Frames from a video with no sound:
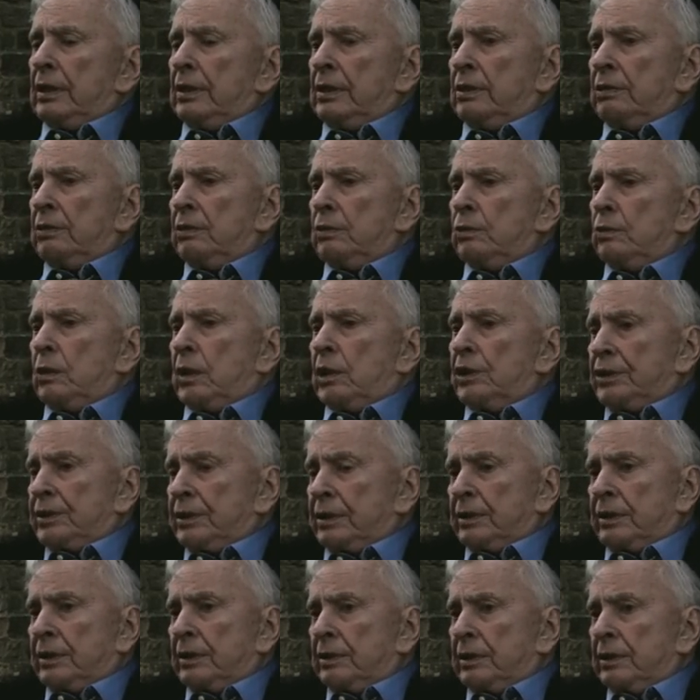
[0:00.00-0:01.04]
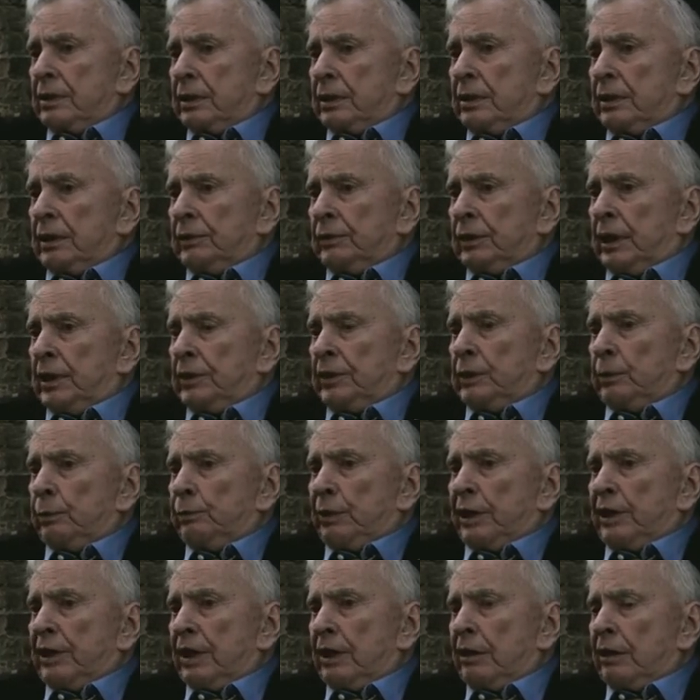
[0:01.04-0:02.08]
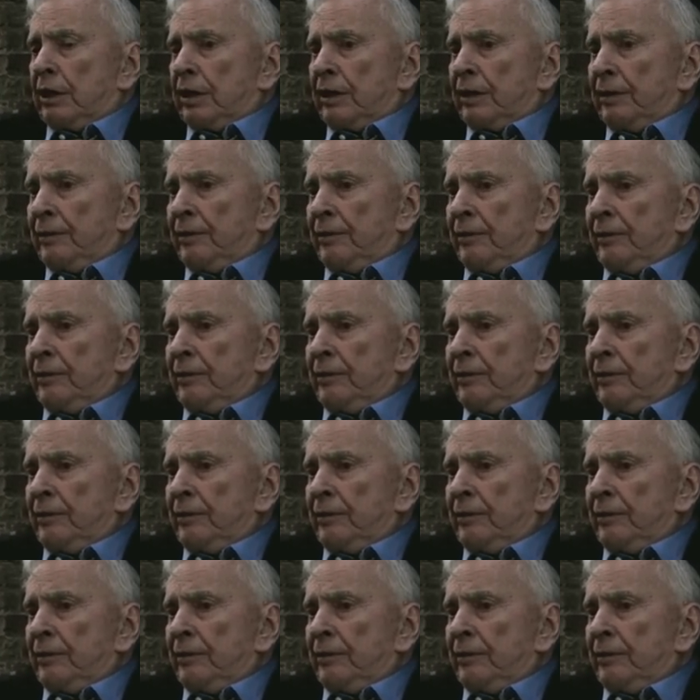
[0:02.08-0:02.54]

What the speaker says: to Washington to hit the Pentagon,